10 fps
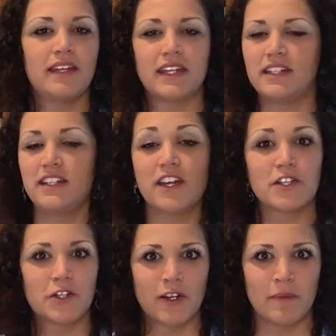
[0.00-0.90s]
and any
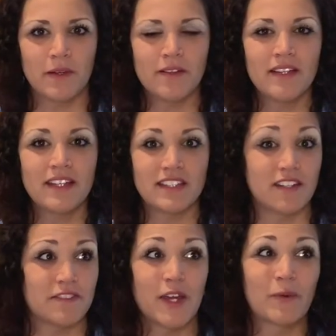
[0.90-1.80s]
other criminal that
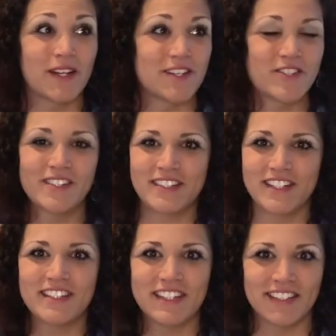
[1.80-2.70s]
if they were
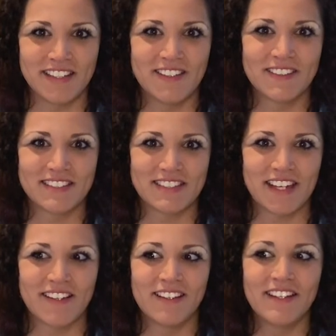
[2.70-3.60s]
interested in the illegal
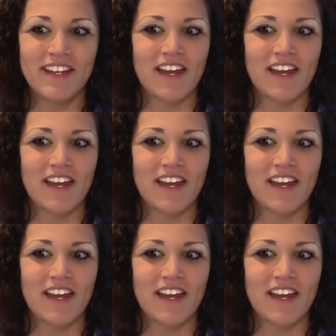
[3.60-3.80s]
sale